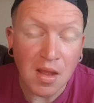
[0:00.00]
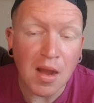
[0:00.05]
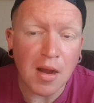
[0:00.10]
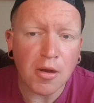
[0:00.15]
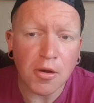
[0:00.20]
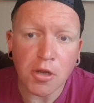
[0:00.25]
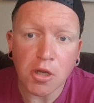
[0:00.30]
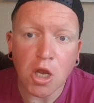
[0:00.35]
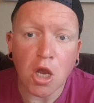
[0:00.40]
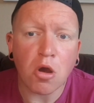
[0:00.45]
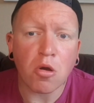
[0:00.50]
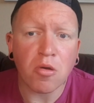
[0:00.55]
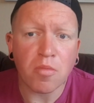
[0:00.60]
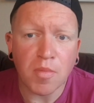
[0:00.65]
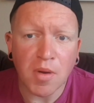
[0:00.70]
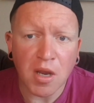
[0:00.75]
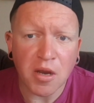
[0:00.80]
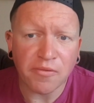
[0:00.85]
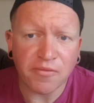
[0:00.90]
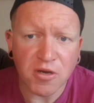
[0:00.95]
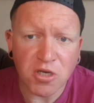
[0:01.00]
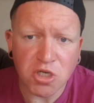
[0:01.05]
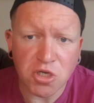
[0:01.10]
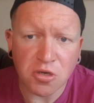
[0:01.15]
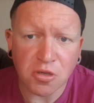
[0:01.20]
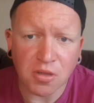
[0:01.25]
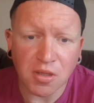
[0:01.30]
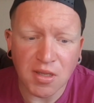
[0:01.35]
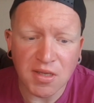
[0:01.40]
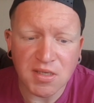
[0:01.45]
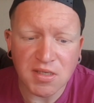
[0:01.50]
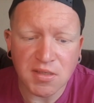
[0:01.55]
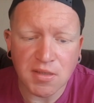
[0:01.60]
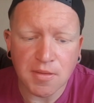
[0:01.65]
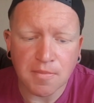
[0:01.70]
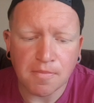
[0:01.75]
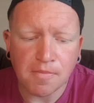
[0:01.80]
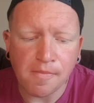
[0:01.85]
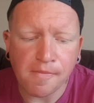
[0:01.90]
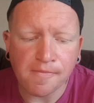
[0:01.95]
I'm going to go with my original list
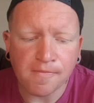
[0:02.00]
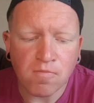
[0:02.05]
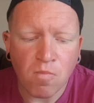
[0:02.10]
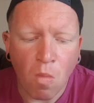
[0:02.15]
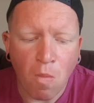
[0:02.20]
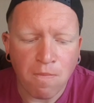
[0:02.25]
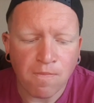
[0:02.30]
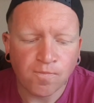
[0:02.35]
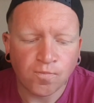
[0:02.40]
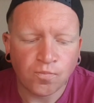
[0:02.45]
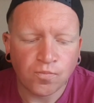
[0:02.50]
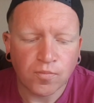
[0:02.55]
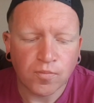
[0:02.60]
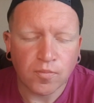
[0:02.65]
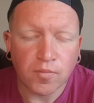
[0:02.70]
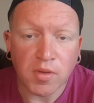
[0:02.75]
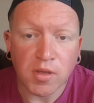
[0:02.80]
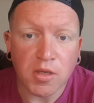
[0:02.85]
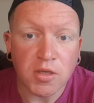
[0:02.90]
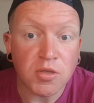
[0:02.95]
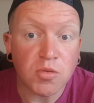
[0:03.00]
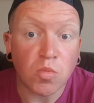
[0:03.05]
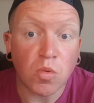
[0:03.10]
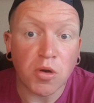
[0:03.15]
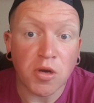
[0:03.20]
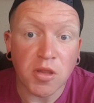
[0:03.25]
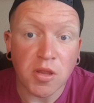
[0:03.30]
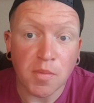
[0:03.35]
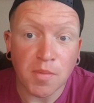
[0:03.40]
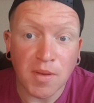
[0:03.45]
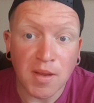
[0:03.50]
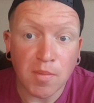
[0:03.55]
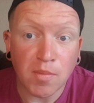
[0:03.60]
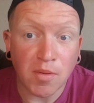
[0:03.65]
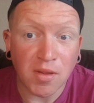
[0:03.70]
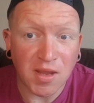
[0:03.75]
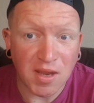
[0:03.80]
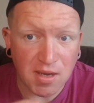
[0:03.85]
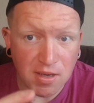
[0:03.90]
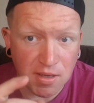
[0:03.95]
because one of the
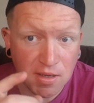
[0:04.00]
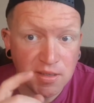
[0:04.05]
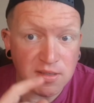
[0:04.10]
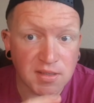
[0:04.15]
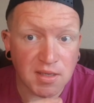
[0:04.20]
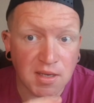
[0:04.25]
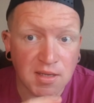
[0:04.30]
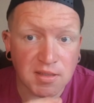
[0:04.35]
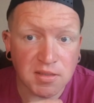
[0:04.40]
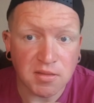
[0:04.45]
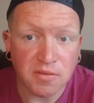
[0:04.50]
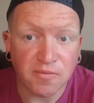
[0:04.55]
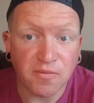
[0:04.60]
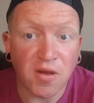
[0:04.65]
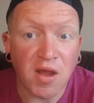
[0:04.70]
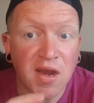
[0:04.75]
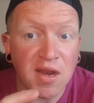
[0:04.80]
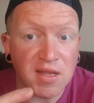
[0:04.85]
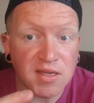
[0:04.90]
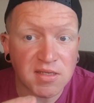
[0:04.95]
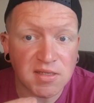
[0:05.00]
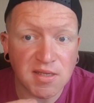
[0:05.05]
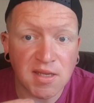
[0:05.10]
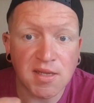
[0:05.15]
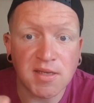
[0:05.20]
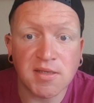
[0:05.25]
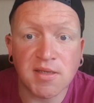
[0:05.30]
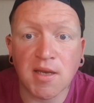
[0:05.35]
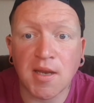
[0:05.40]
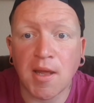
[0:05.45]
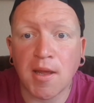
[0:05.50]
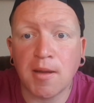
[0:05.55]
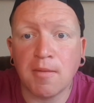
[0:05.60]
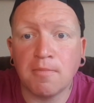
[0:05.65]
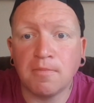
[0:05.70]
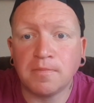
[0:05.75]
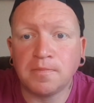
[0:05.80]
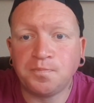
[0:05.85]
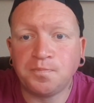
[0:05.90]
people in this list for NXT today